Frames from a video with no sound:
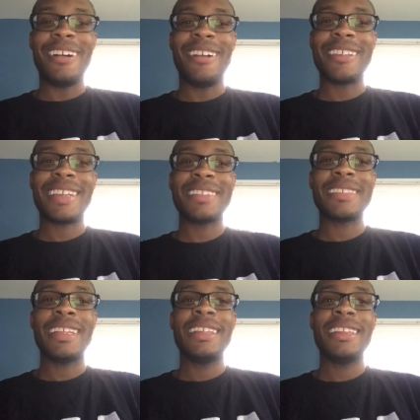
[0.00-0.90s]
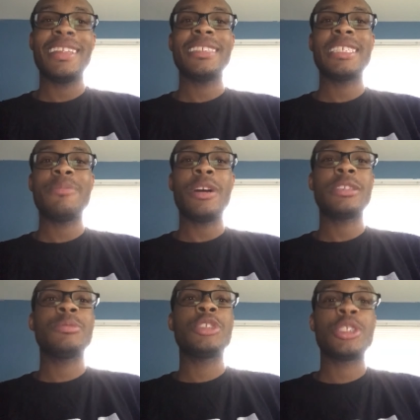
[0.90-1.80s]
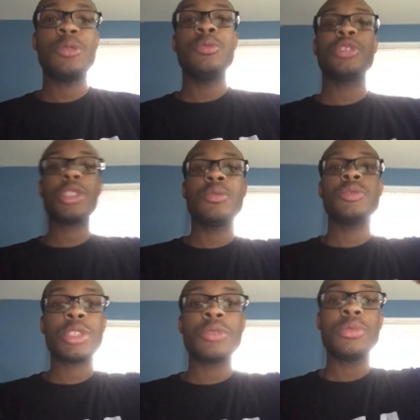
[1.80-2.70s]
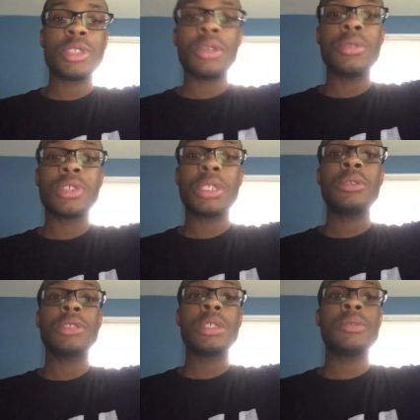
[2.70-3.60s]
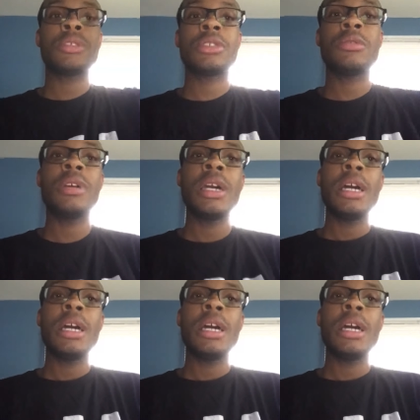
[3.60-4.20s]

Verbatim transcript: All let's see Washington shoot, shoot, shoot, shoot, shoot, shoot, shoot